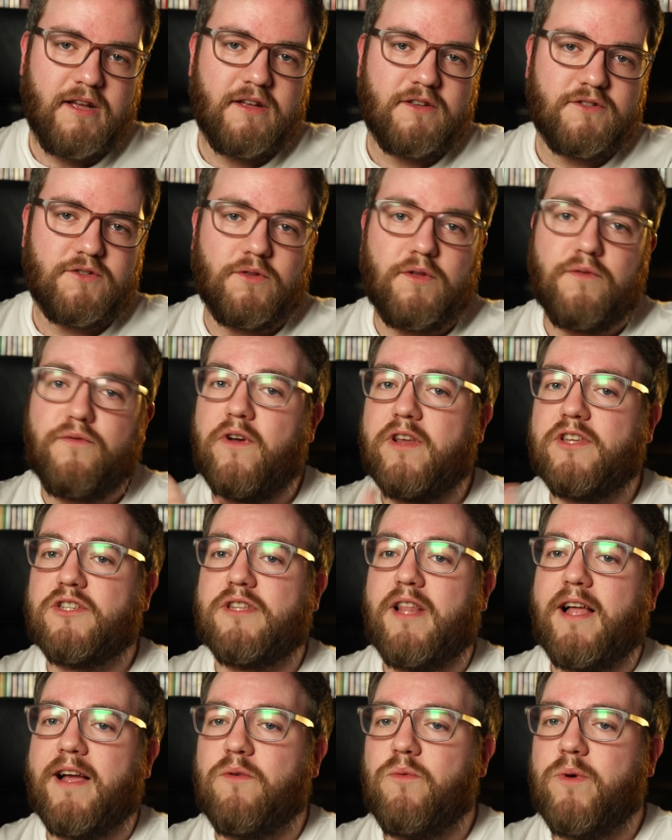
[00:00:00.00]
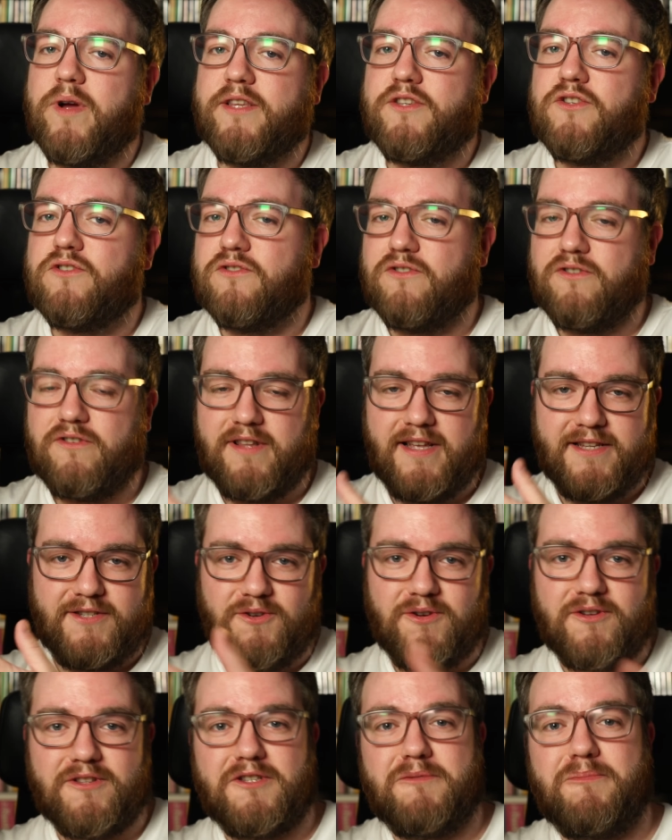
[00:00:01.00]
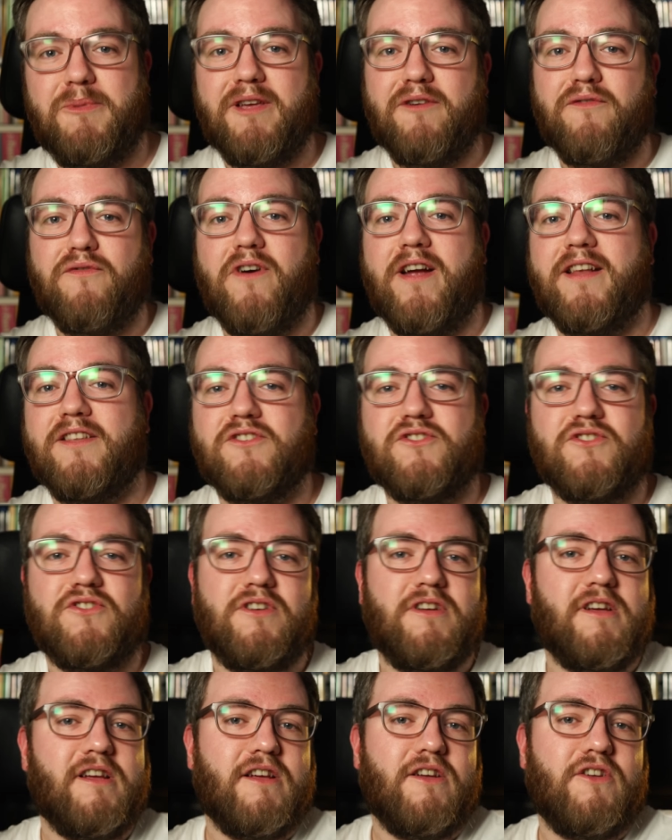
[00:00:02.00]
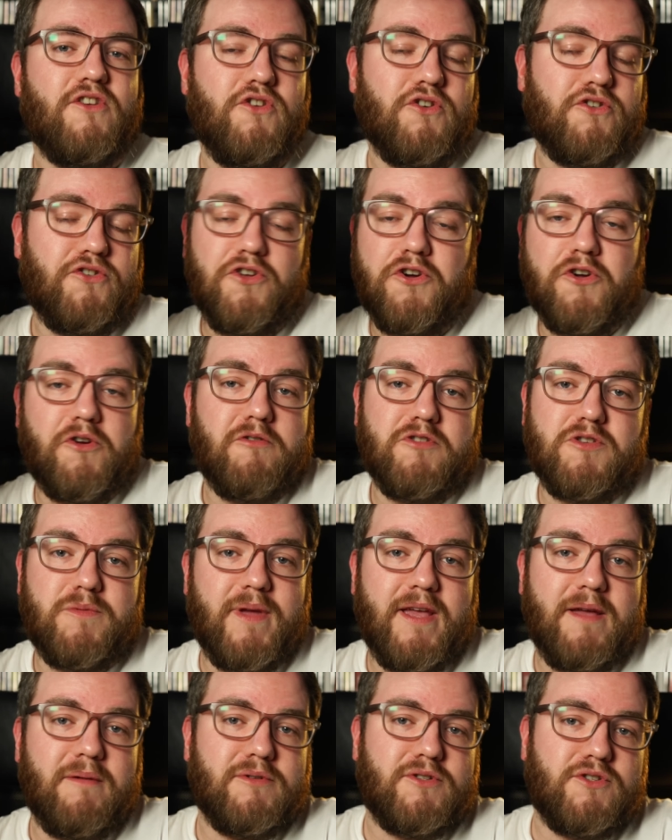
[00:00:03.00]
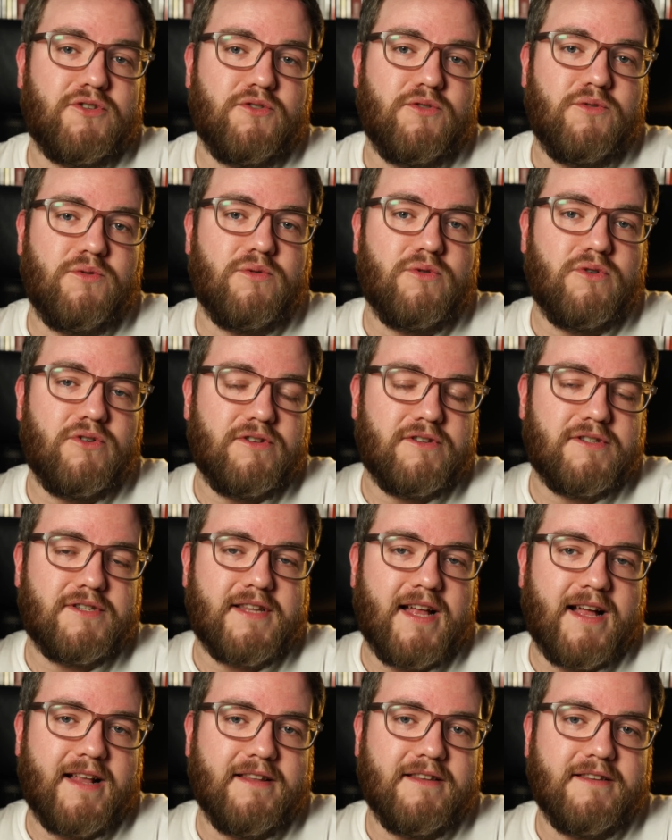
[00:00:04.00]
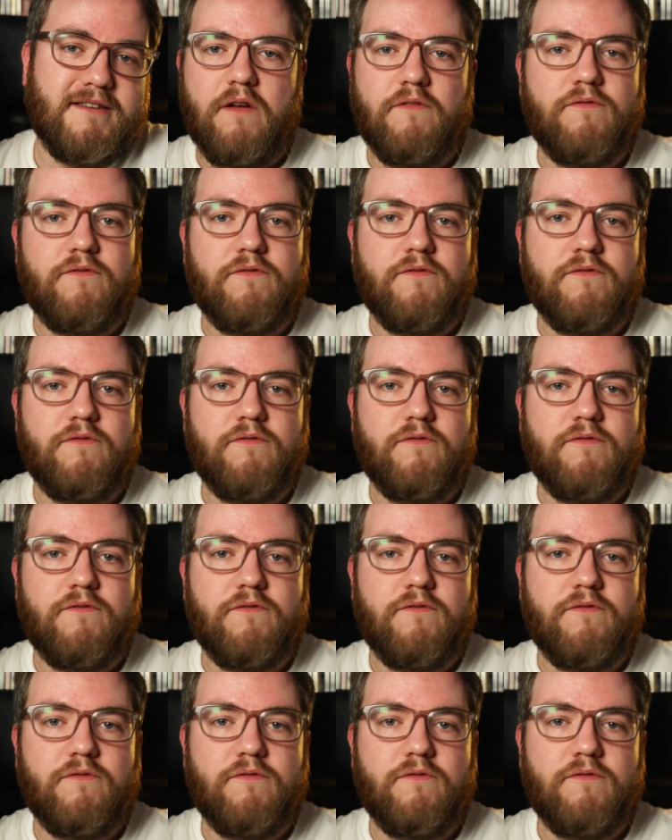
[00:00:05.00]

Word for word: So the French language, unless you can speak French, you're not going to be able to understand.